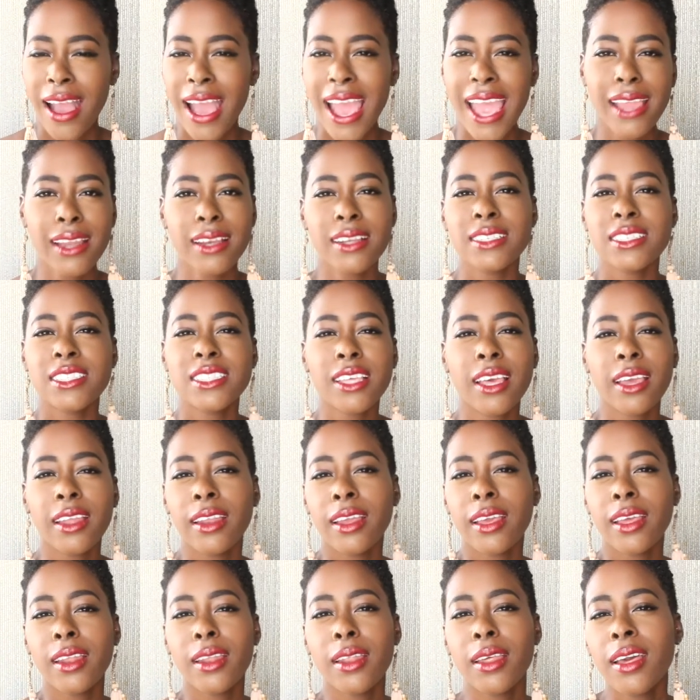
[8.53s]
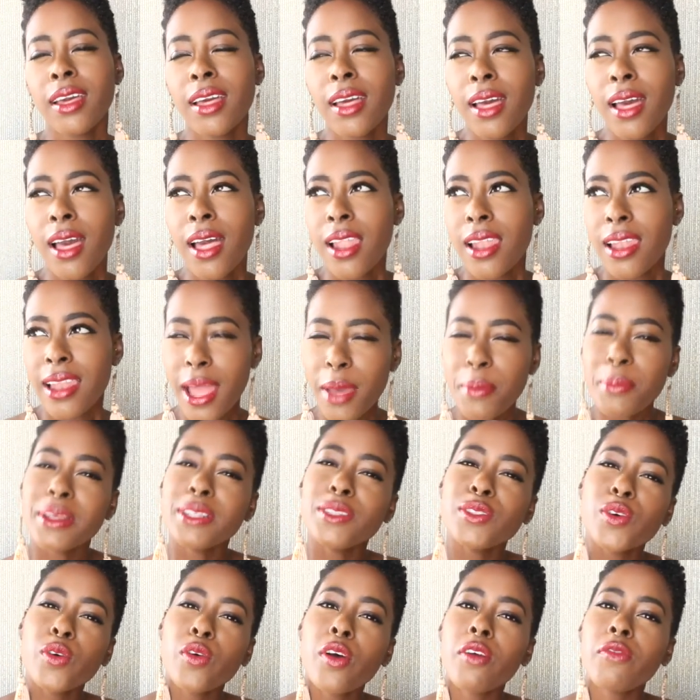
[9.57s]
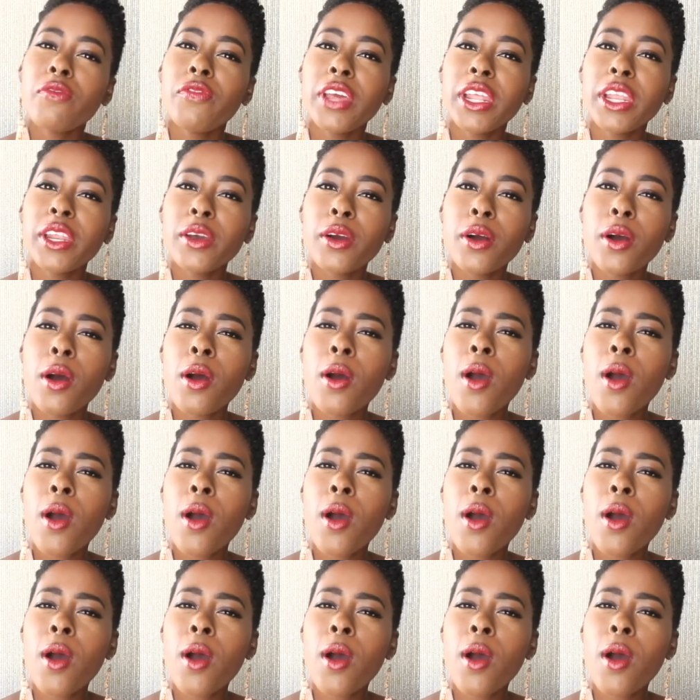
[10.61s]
I decided let me do a video